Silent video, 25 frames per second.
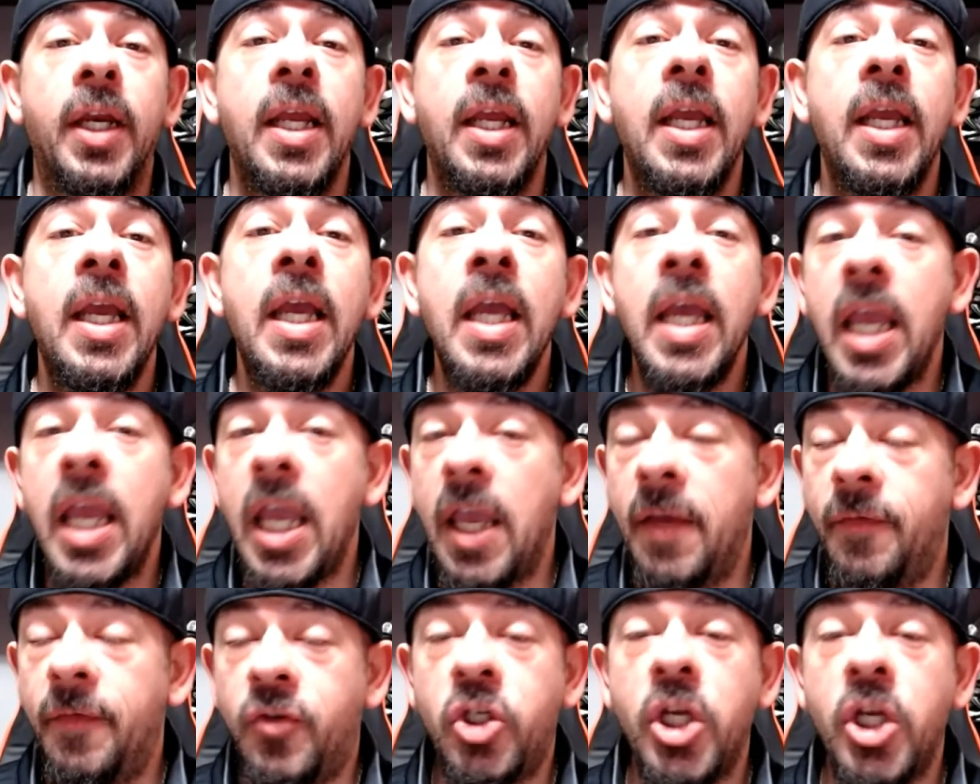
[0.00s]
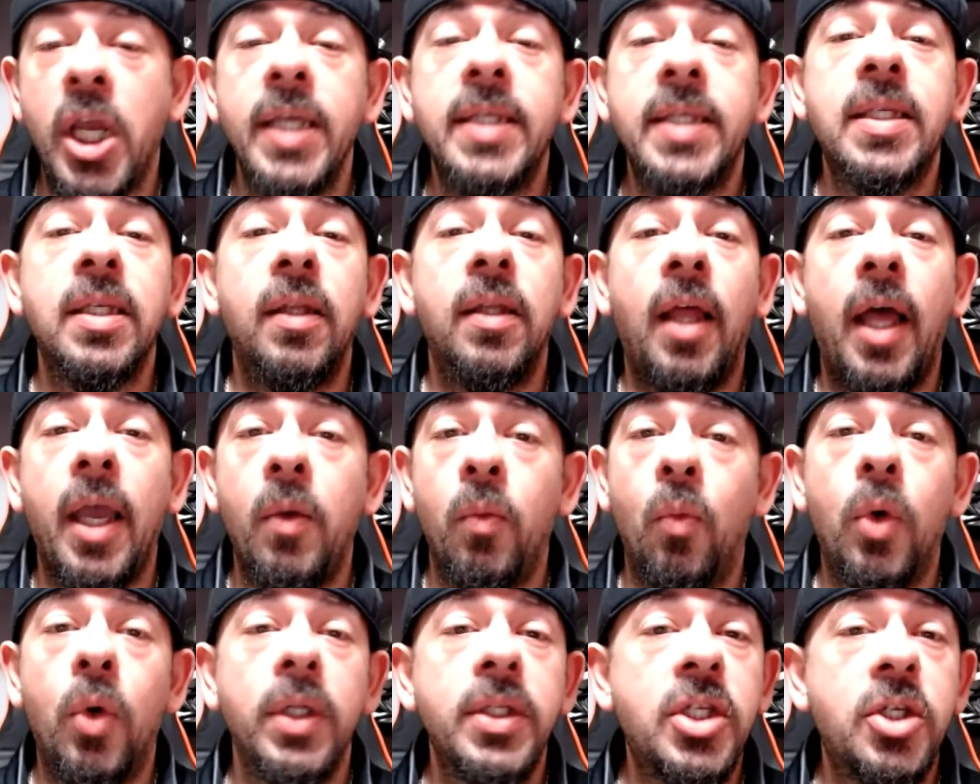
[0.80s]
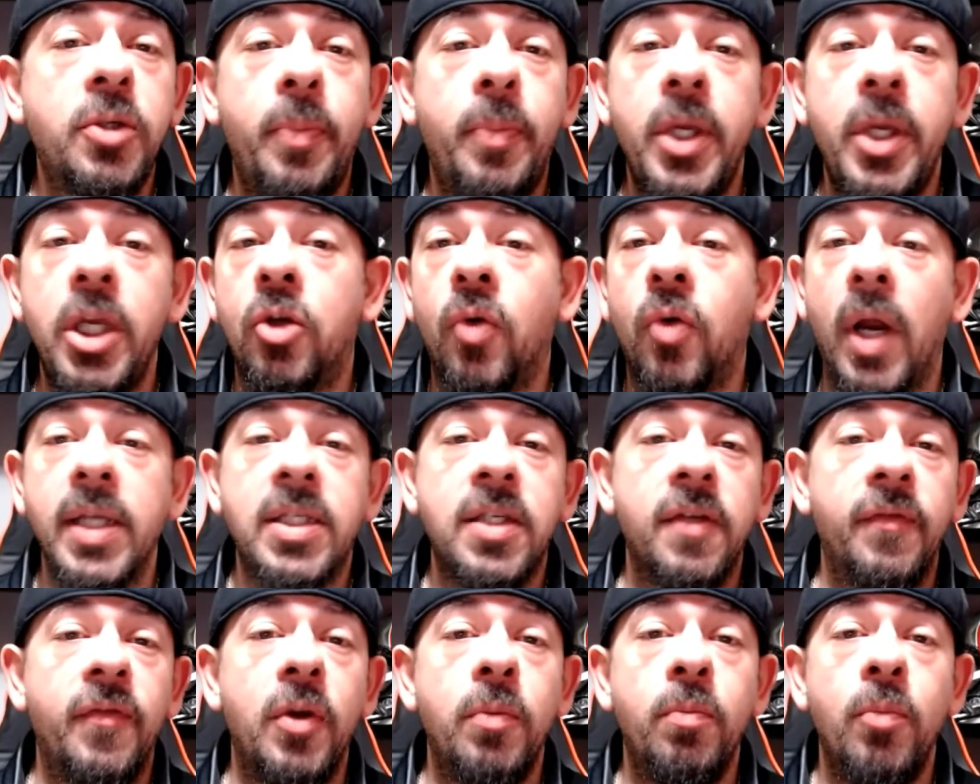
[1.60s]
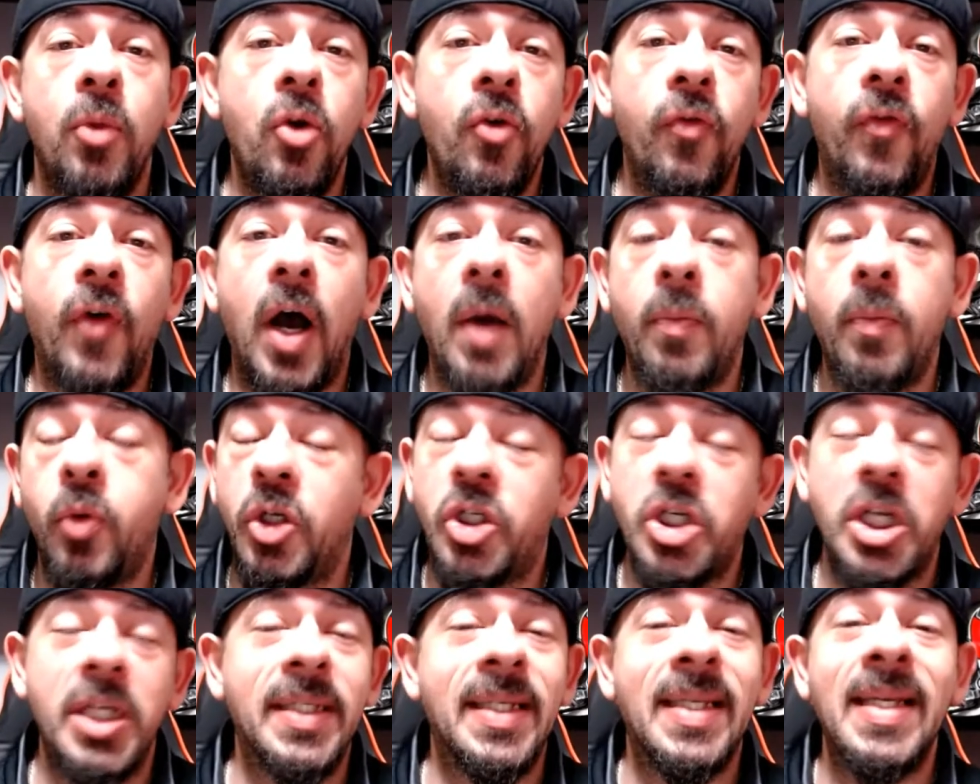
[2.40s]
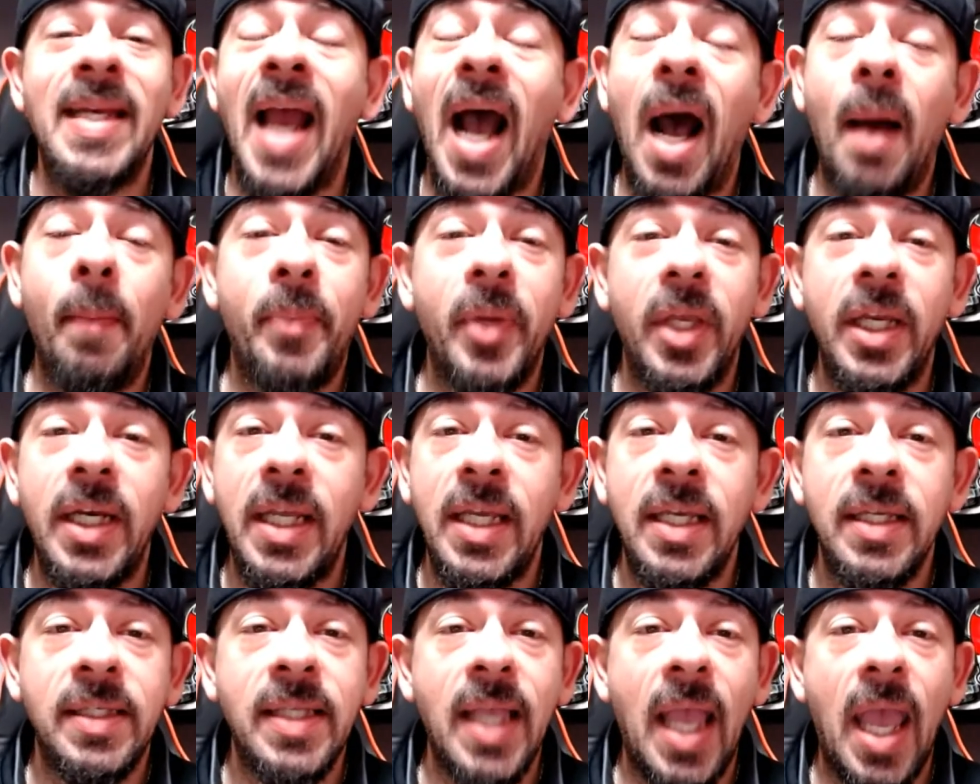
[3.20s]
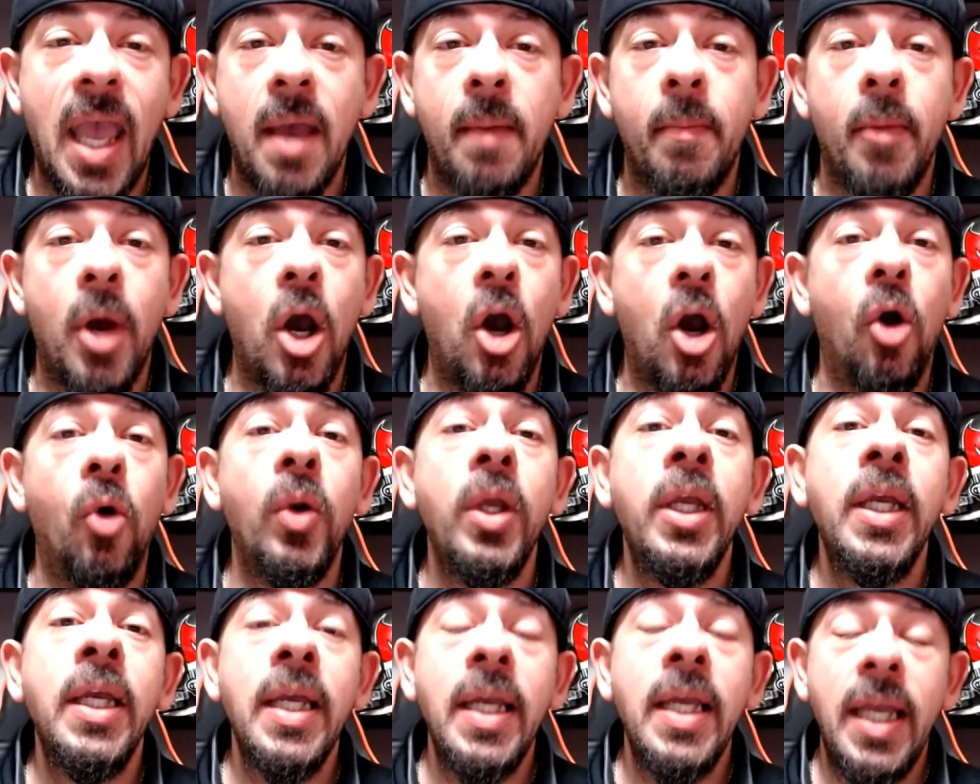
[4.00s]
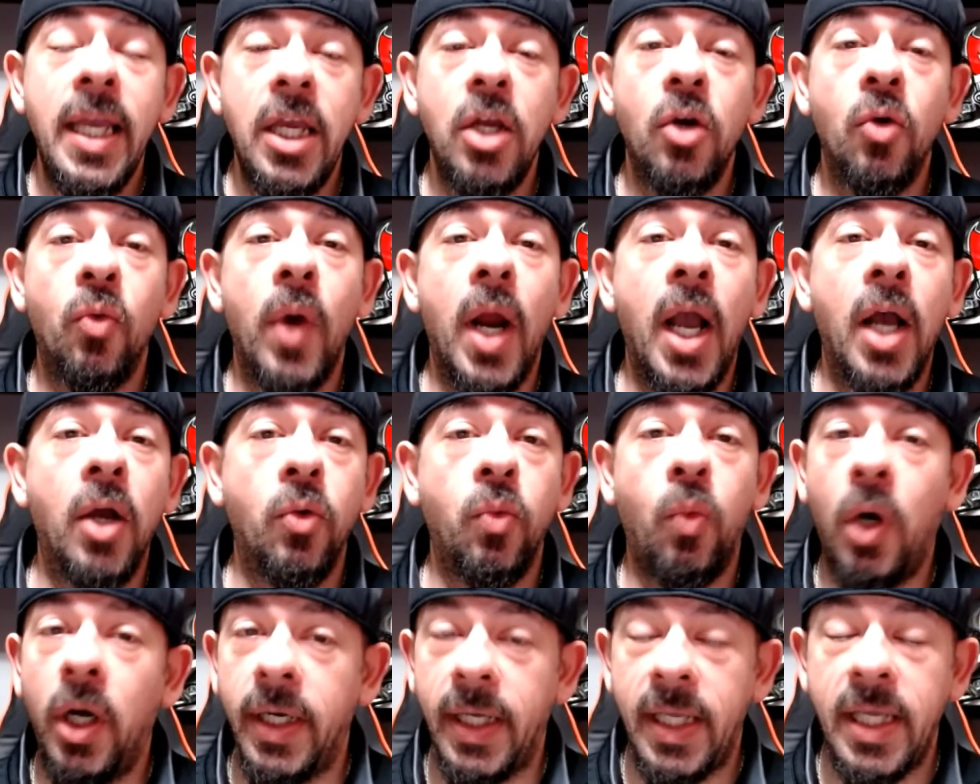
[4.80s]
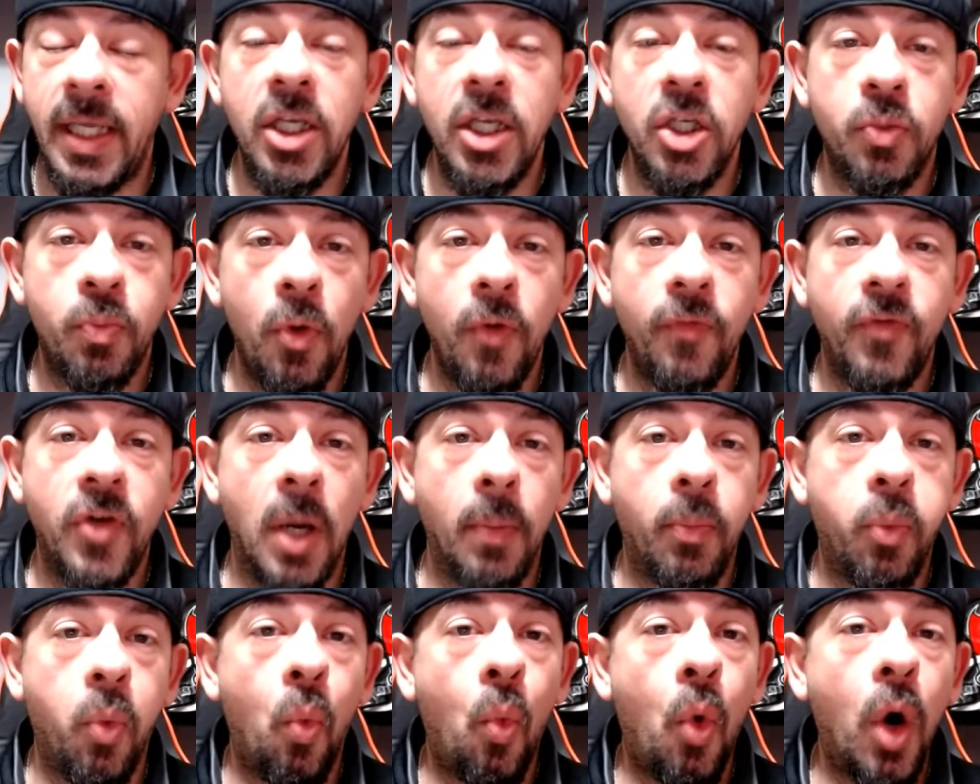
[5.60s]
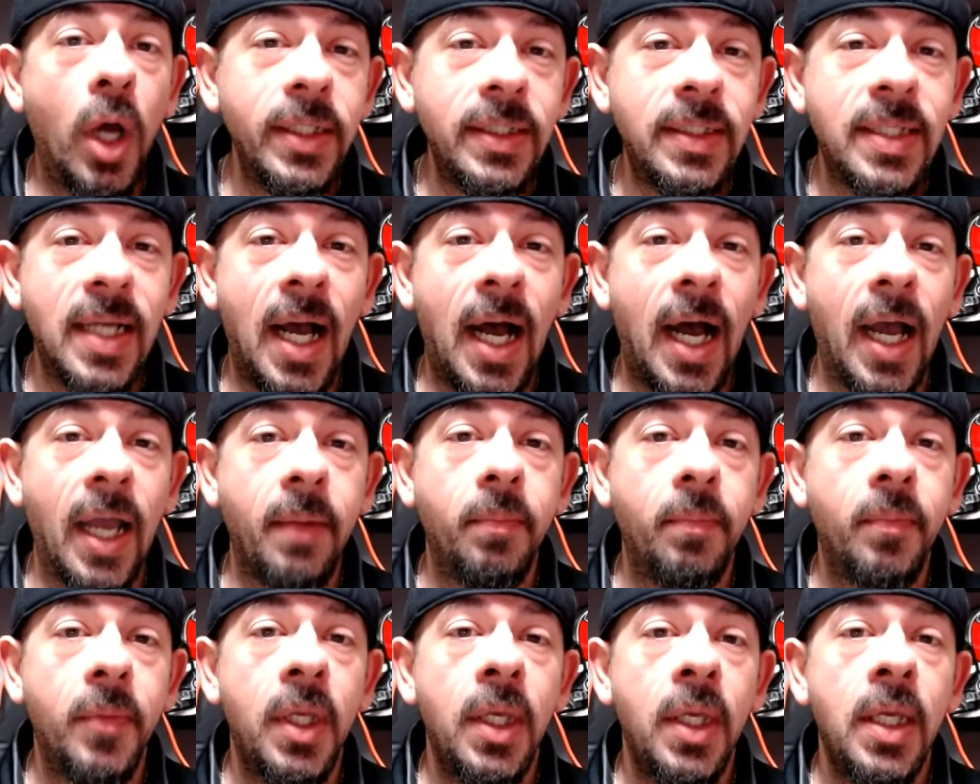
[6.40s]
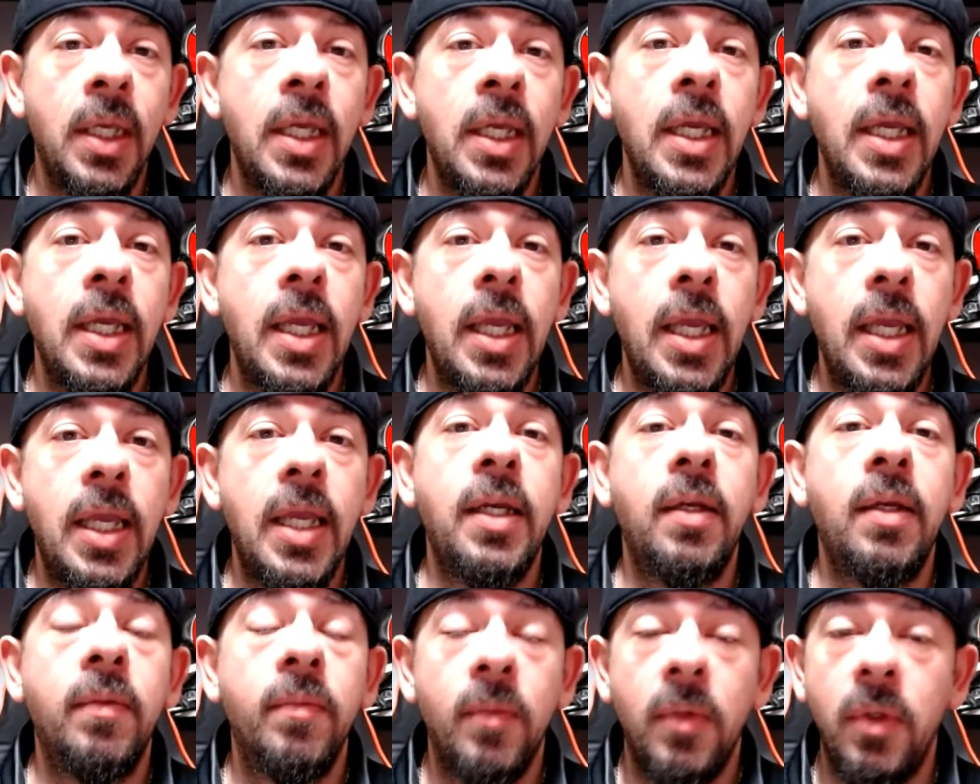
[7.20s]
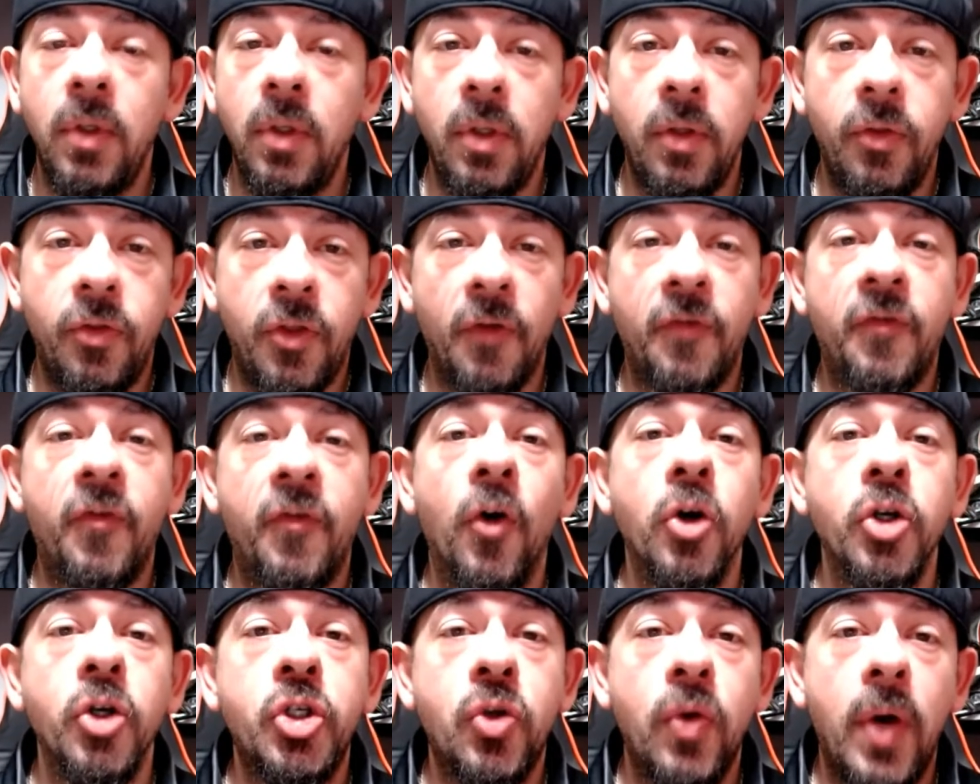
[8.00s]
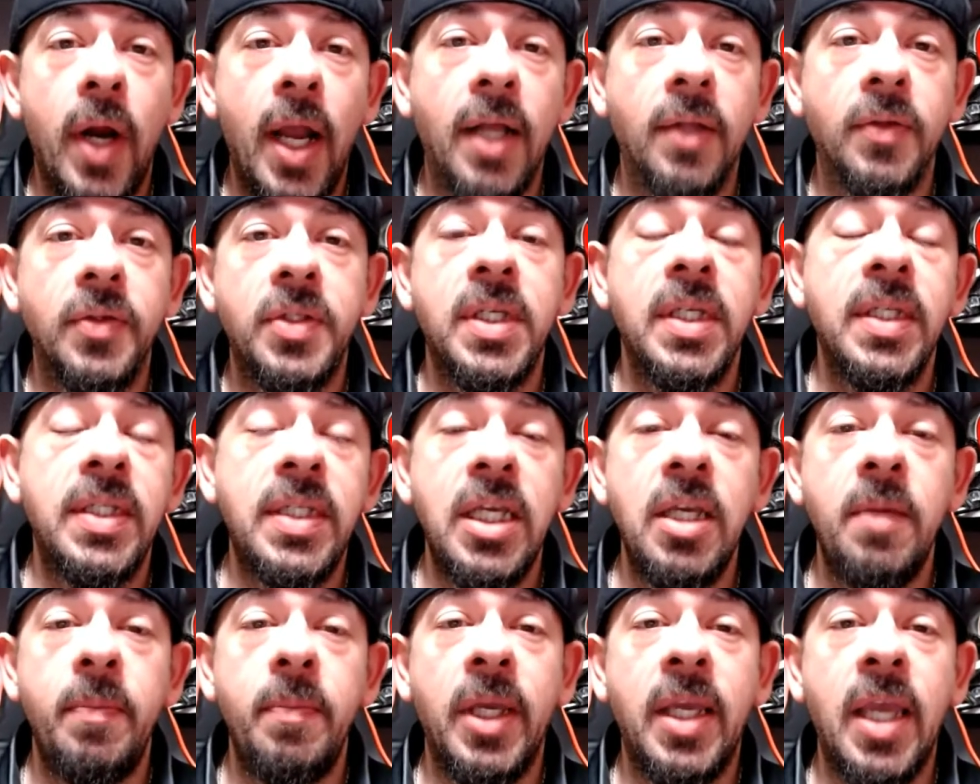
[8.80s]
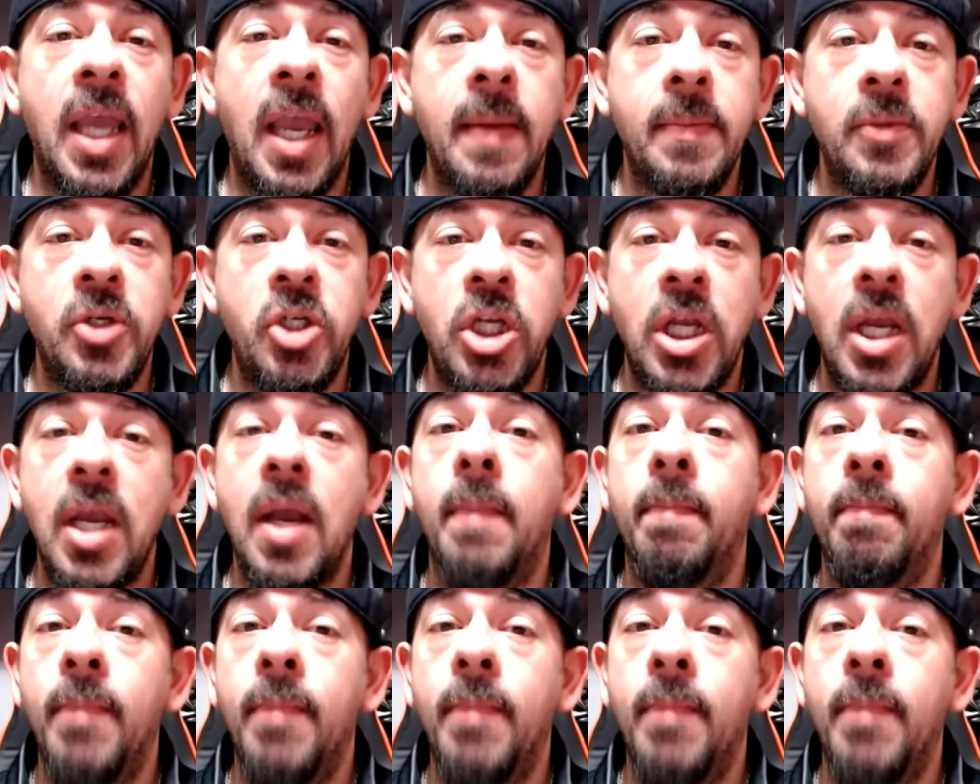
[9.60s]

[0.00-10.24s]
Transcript: If Jason Light wants to be aggressive and move up, which has not been his MO in round one, he has moved up one time in the first round since he became GM.